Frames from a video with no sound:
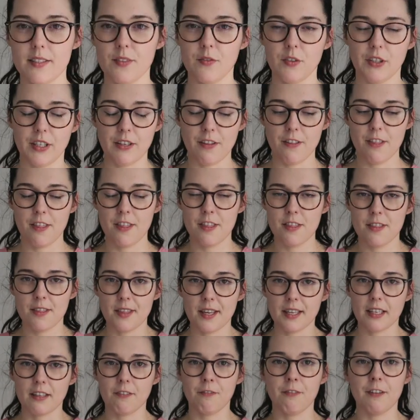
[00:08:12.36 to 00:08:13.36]
It's a very
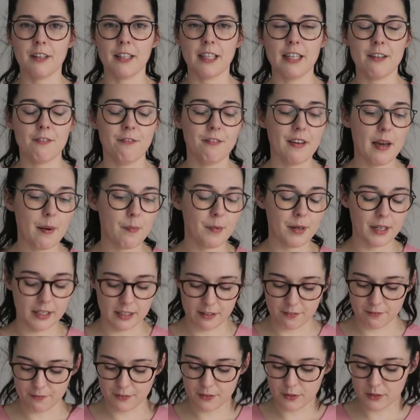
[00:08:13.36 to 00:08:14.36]
thick feeling
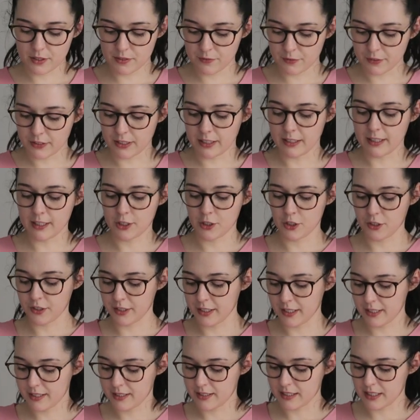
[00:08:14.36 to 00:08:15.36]
fabric. It feels very
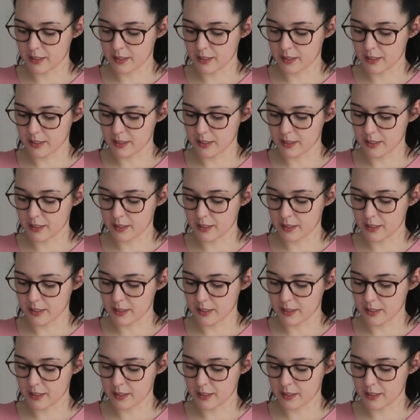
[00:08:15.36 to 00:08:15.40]
luxurious.